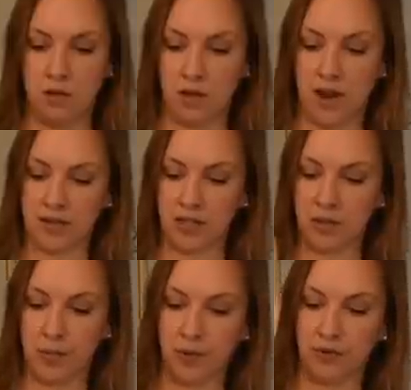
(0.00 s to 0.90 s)
It has
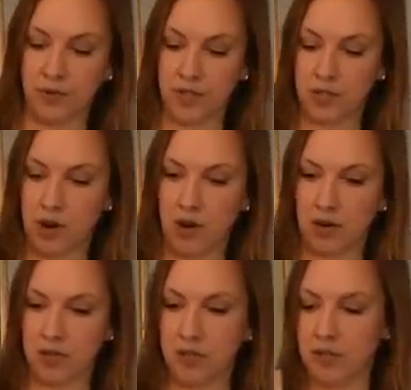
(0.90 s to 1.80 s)
these beautiful
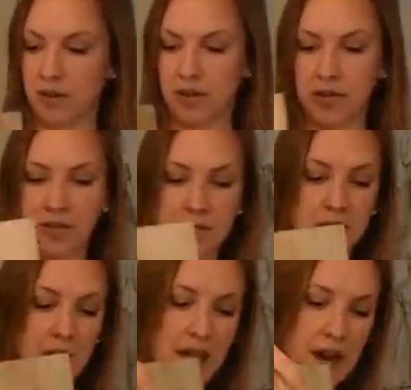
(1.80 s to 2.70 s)
stars on either
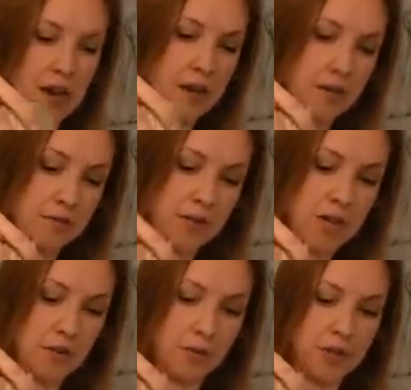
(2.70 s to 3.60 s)
side, which
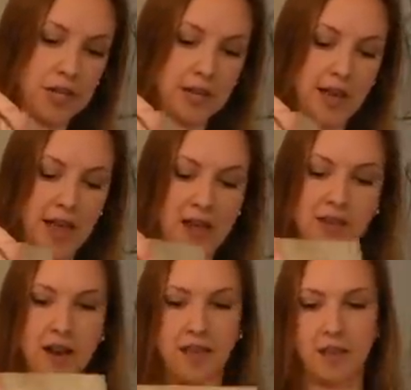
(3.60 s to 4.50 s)
I really liked,
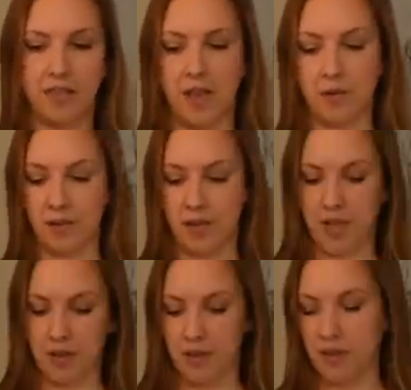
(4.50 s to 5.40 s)
and I thought that
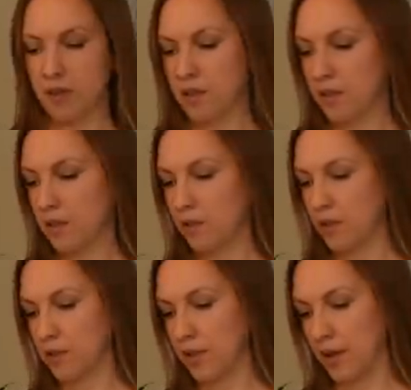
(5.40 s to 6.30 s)
really
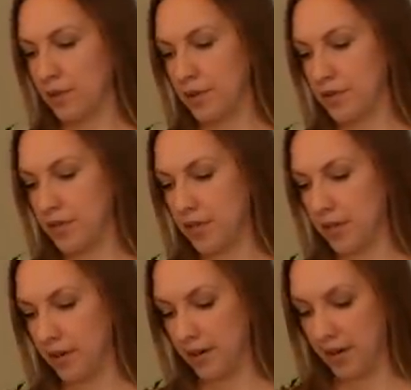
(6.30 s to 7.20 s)
looked like what you see
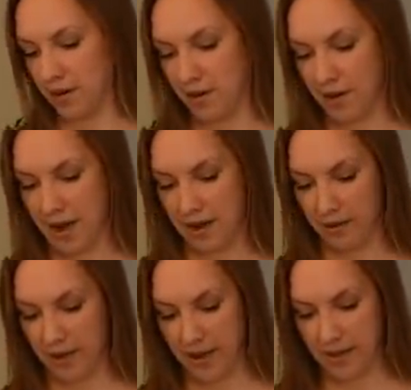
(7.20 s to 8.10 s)
here in our
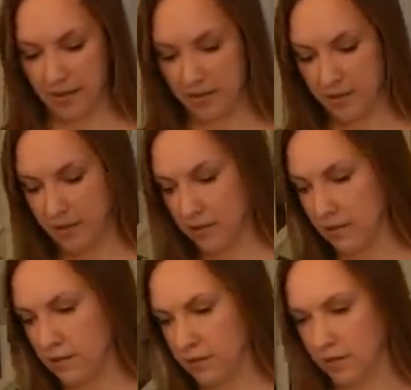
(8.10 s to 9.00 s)
area.
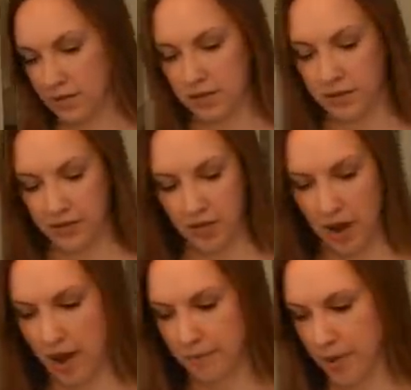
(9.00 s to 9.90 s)
Let's see the
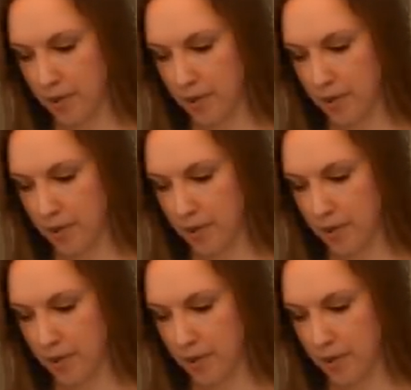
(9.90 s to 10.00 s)
top.